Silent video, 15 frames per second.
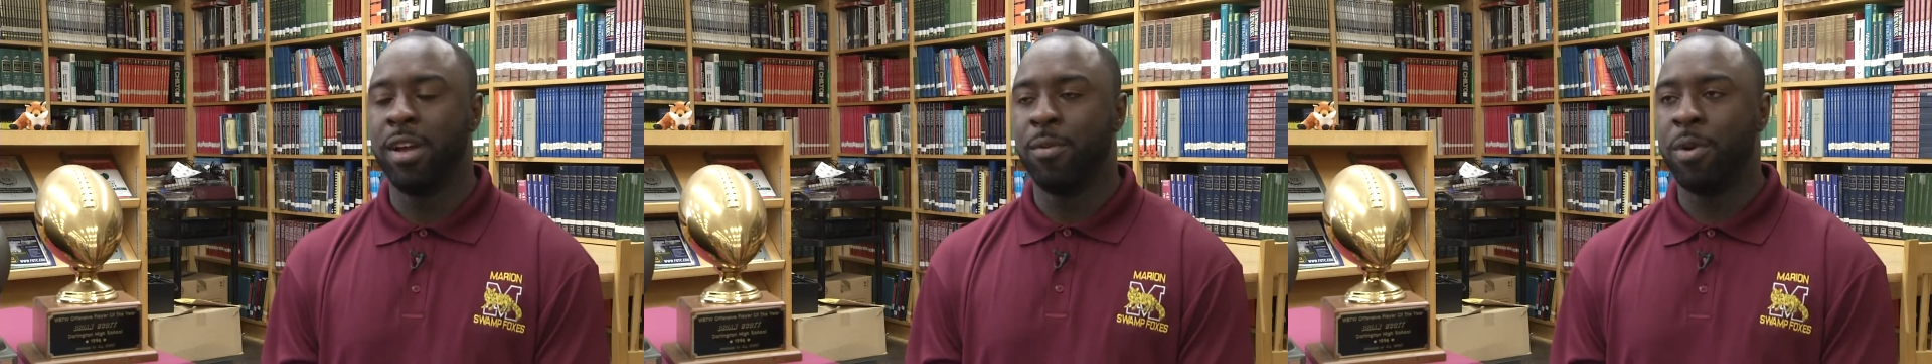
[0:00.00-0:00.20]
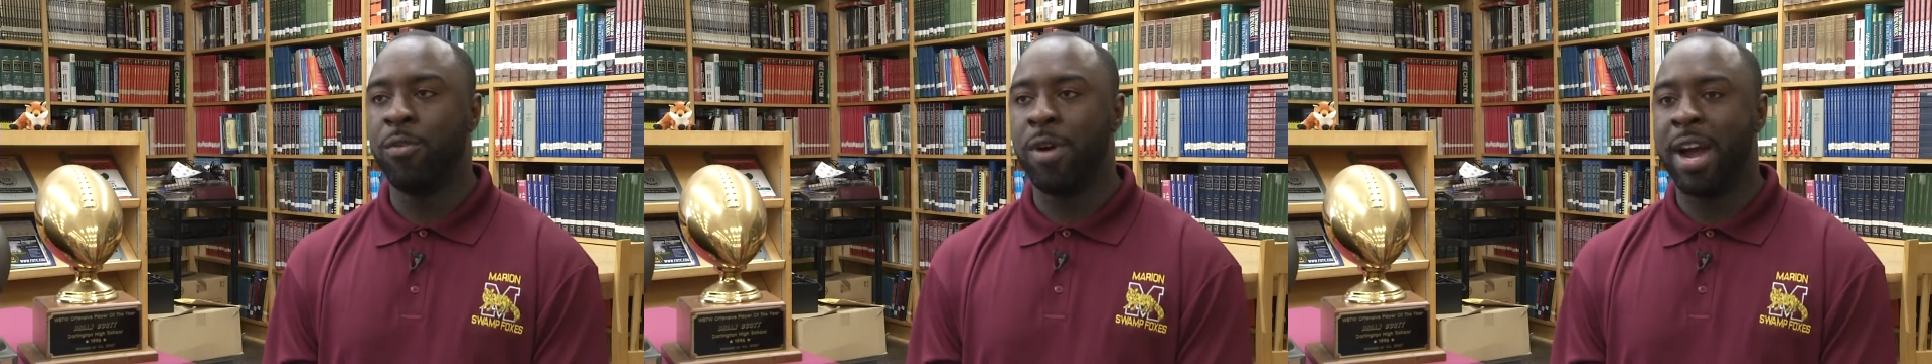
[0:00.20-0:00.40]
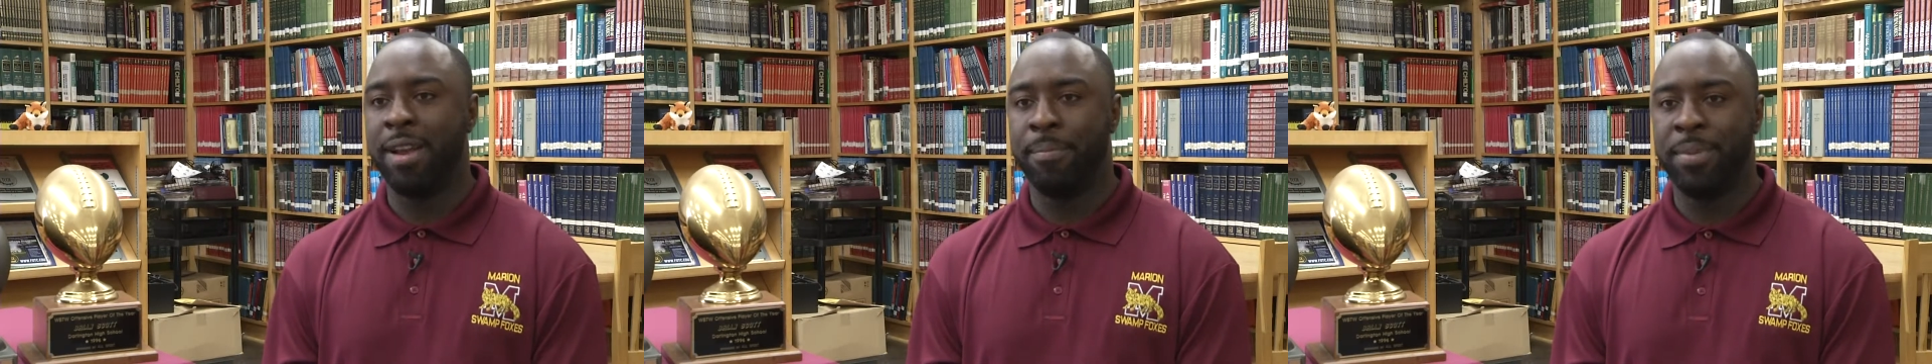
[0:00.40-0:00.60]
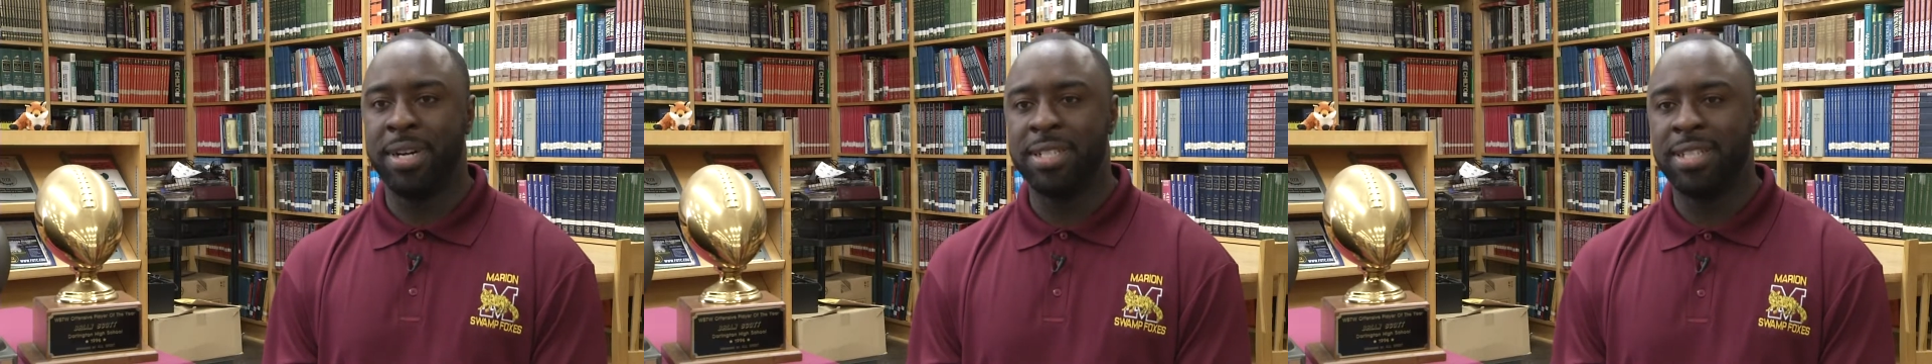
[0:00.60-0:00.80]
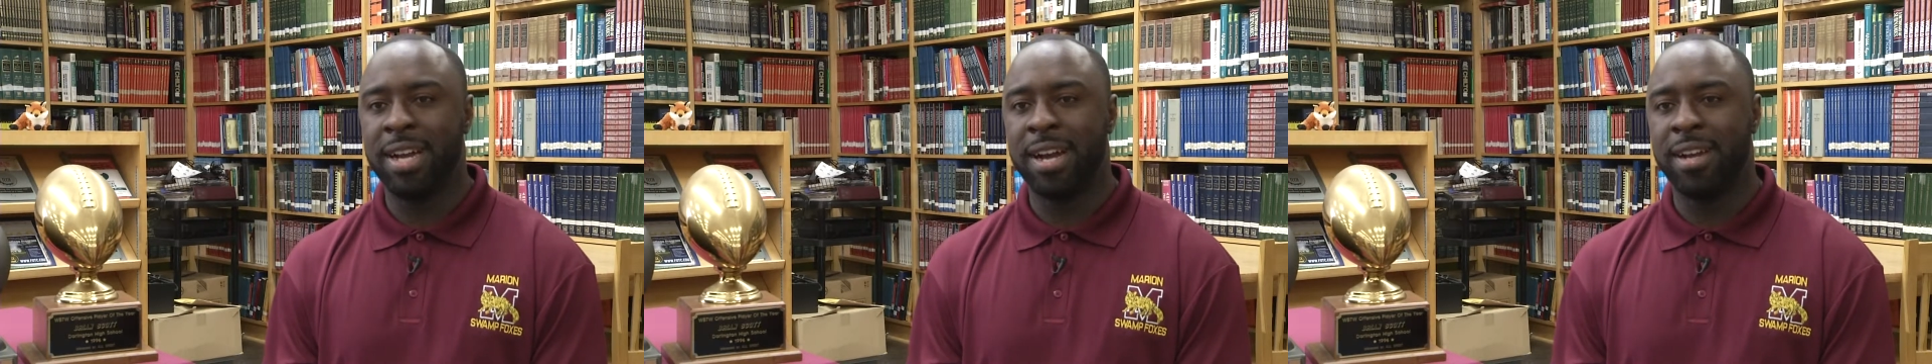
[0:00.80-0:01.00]
we ride the
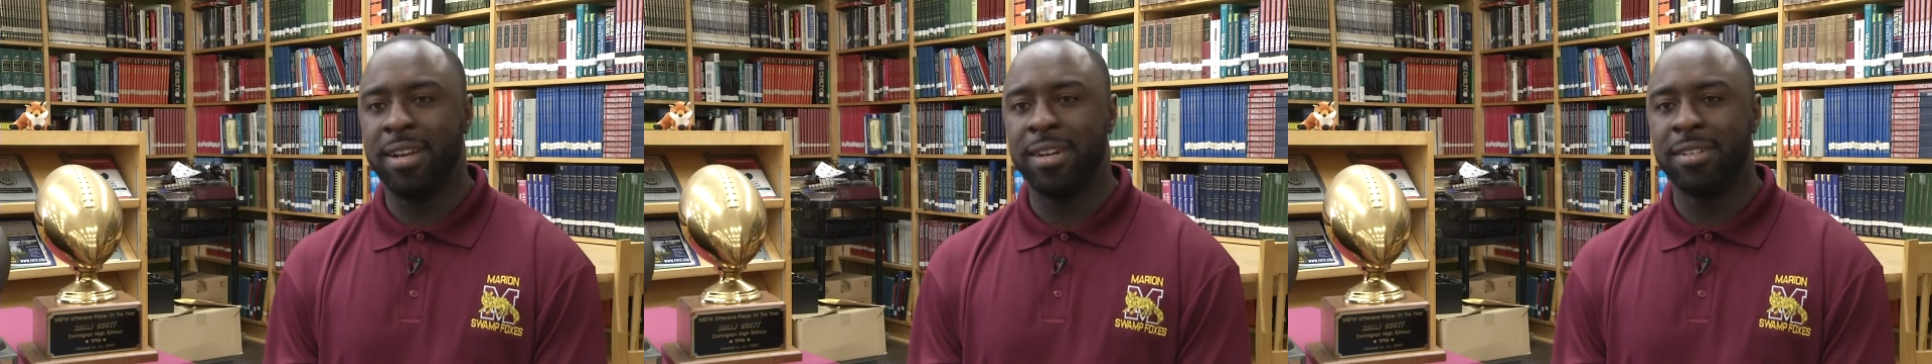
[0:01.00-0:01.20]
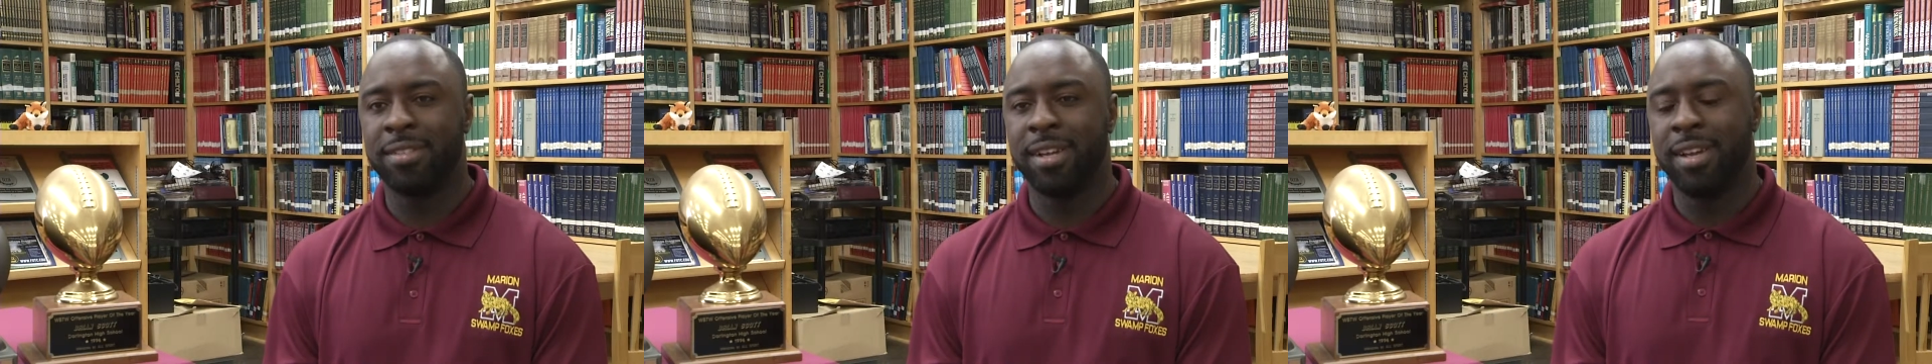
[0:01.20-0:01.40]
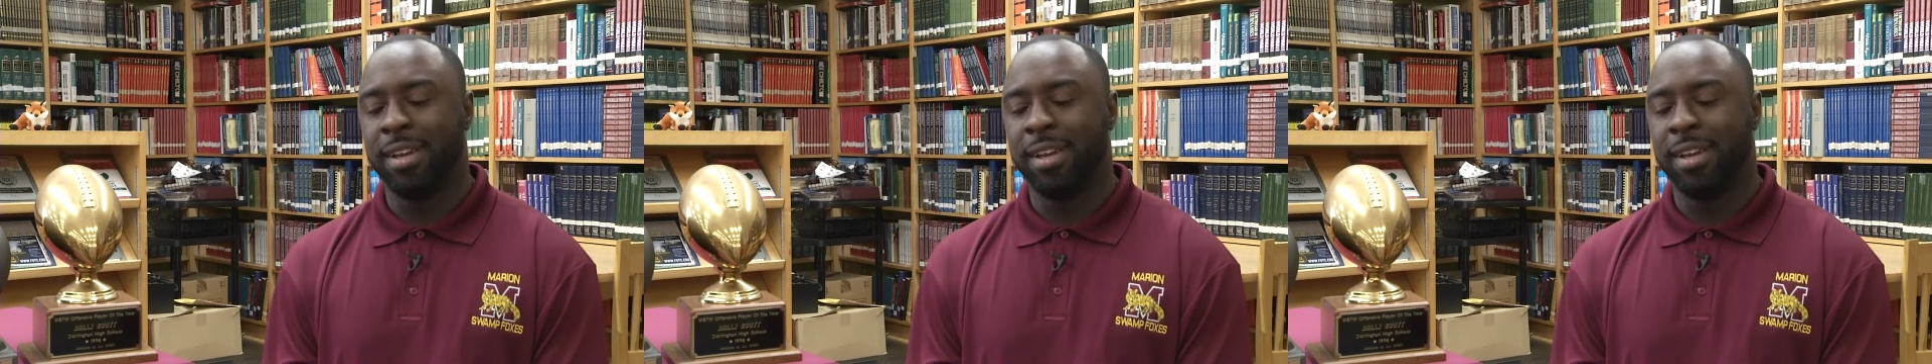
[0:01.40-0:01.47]
bus down there,